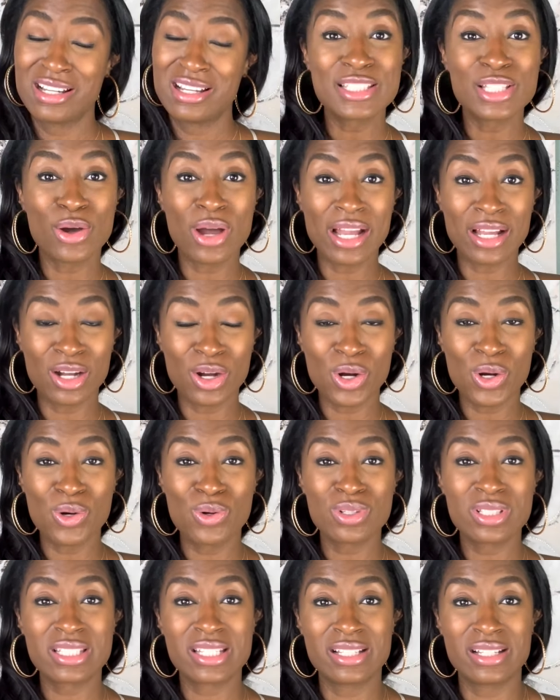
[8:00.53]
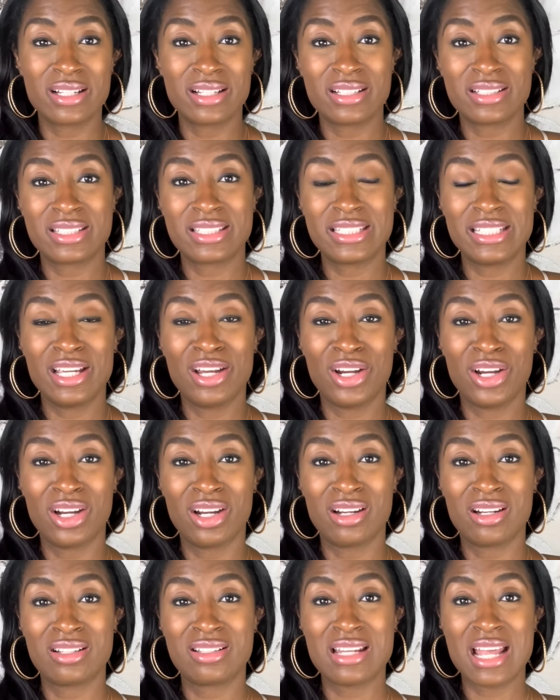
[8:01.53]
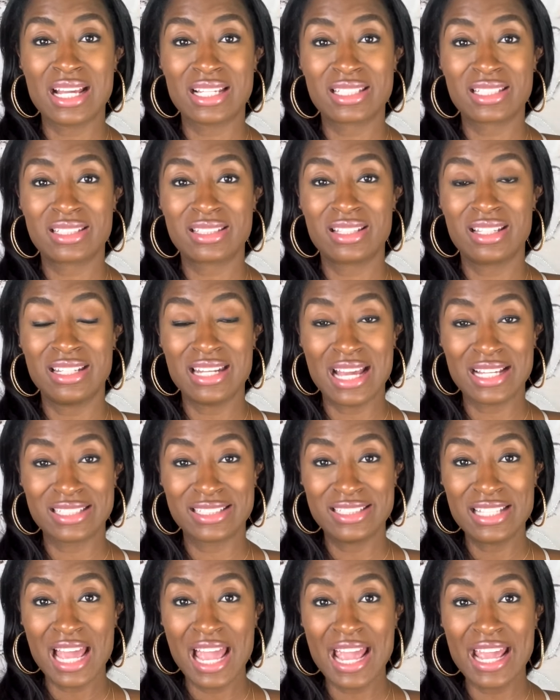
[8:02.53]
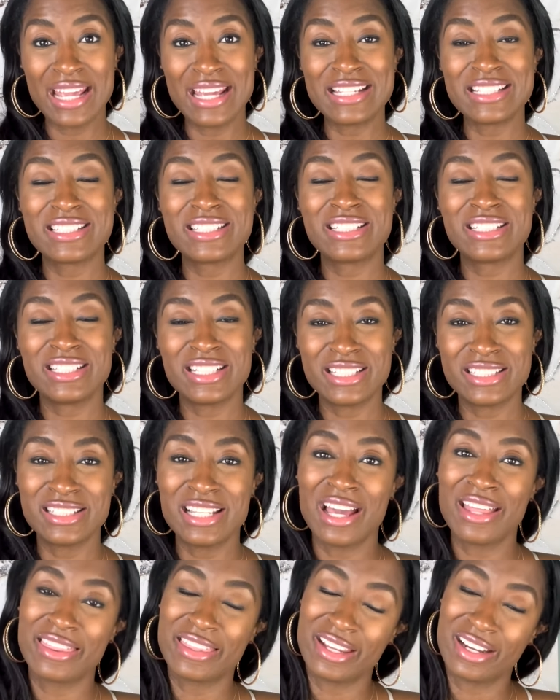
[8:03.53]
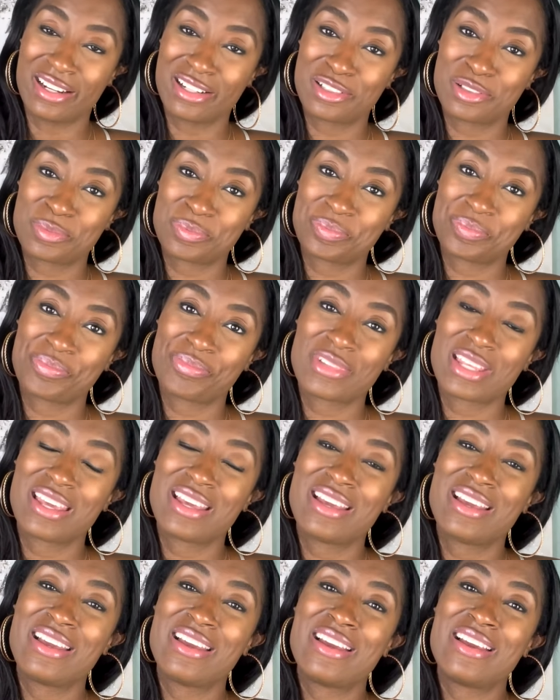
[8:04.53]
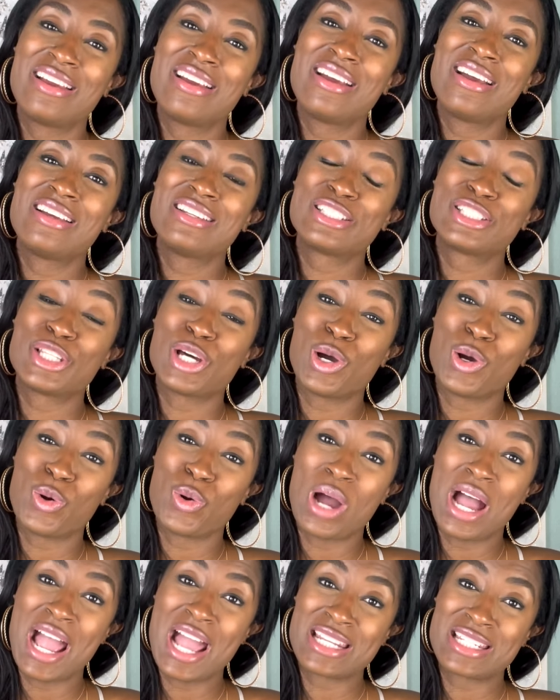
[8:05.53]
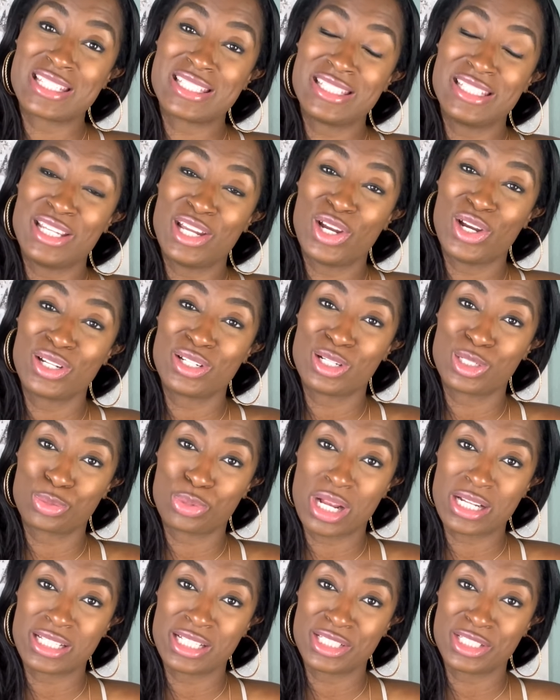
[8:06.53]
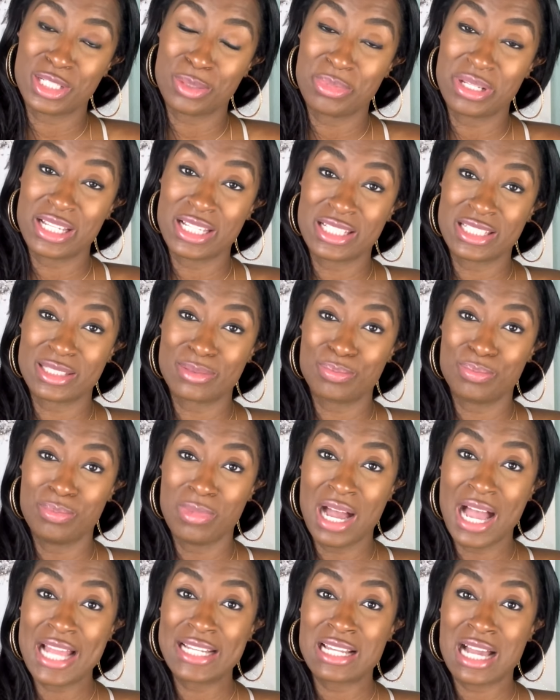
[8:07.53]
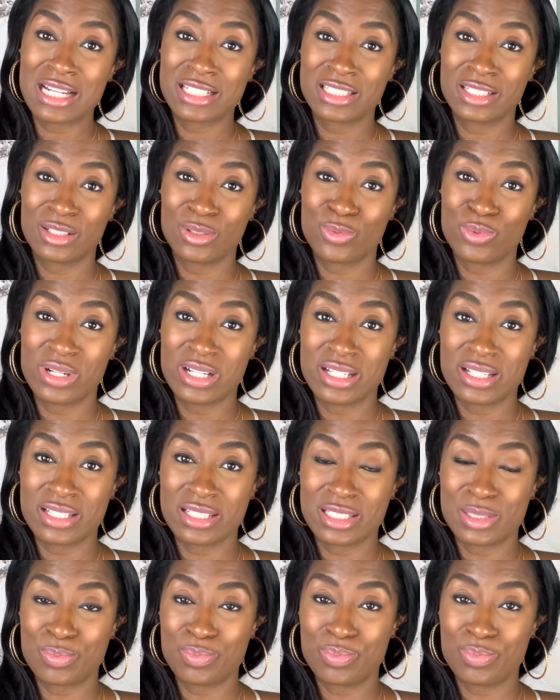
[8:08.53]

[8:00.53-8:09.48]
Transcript: So I go to see her next the next day and she's not there. So I had to see her nurse practitioner because my doctor was